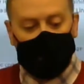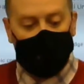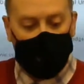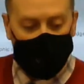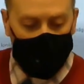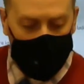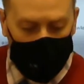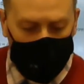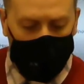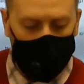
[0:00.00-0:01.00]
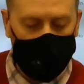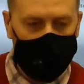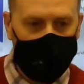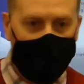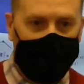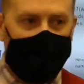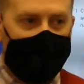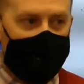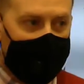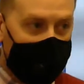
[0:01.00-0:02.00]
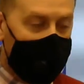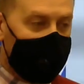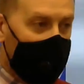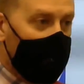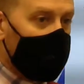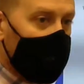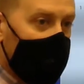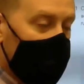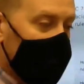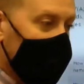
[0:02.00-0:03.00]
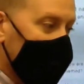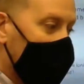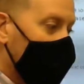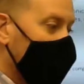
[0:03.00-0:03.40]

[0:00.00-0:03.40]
don't I know? Have I reached the level